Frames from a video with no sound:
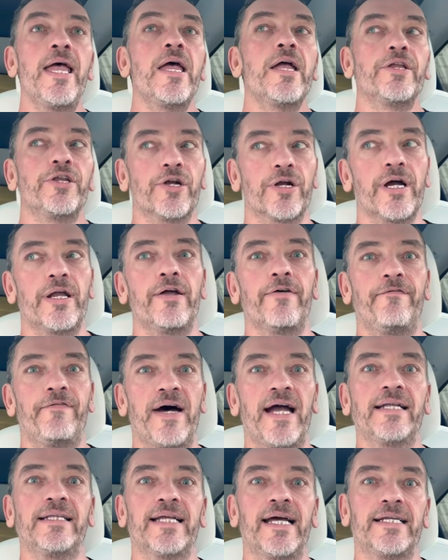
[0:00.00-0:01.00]
you're going to
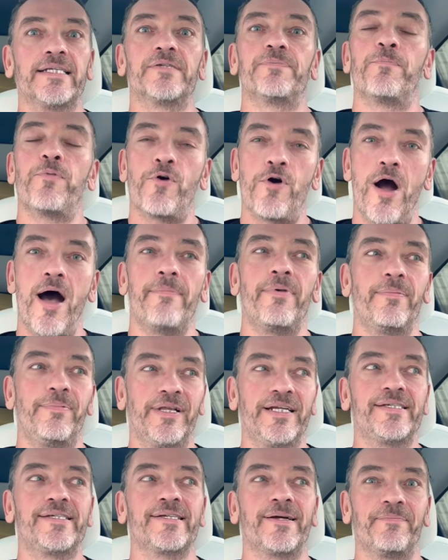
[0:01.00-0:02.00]
find that it's
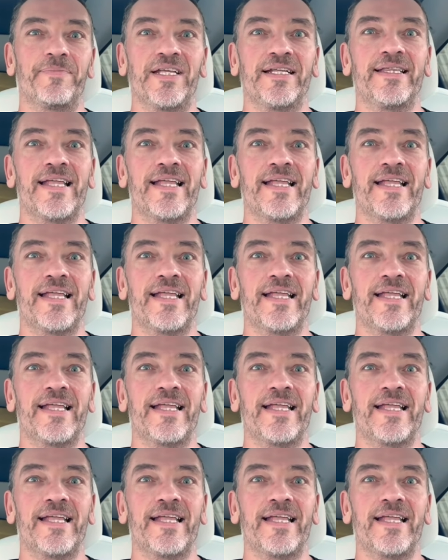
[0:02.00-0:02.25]
probably something